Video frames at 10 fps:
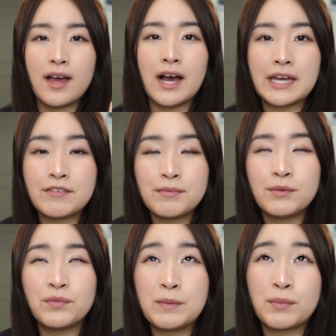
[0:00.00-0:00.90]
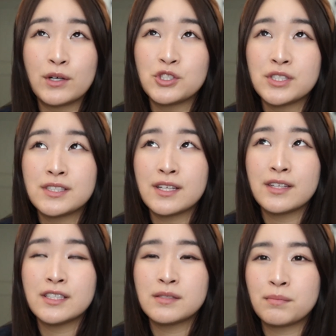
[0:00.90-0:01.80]
I have been repurchasing
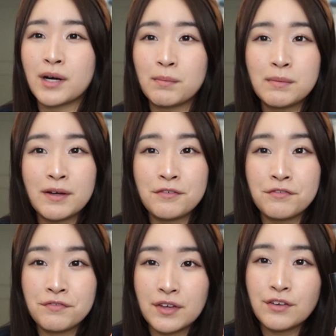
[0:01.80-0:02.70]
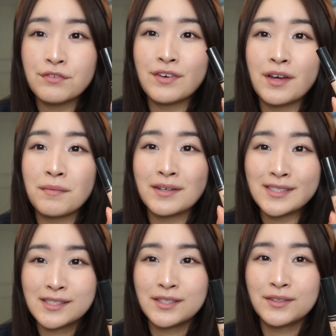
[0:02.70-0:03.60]
this, probably my 5th
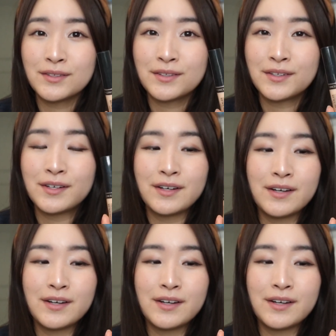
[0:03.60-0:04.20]
concealer,